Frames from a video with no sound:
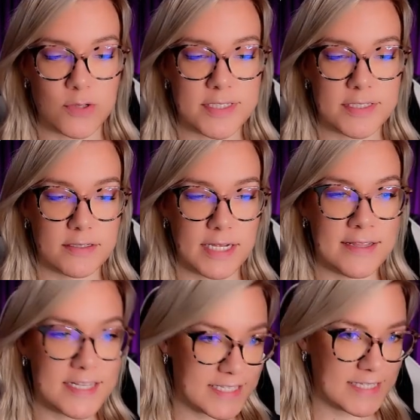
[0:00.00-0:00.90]
in the
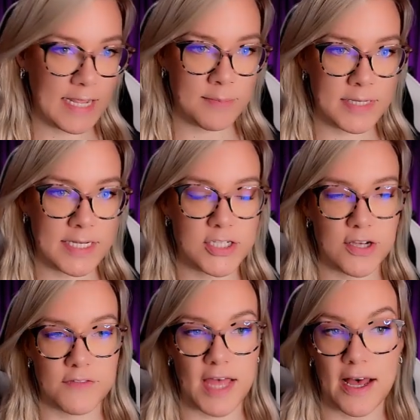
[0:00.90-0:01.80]
same niche of the
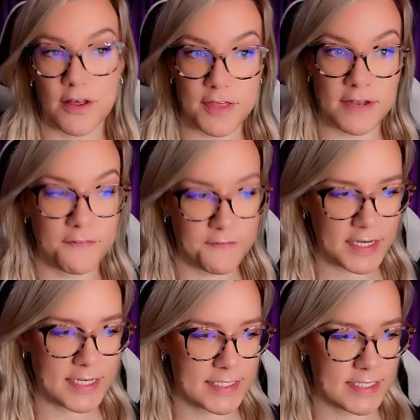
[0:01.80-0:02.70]
health and fitness
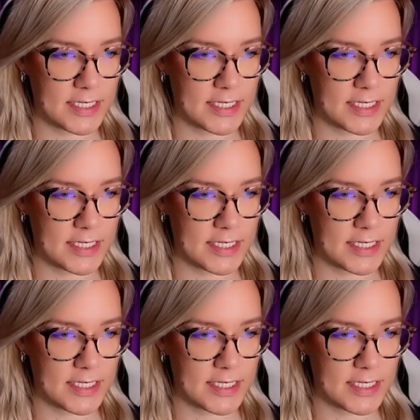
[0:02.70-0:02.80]
niche.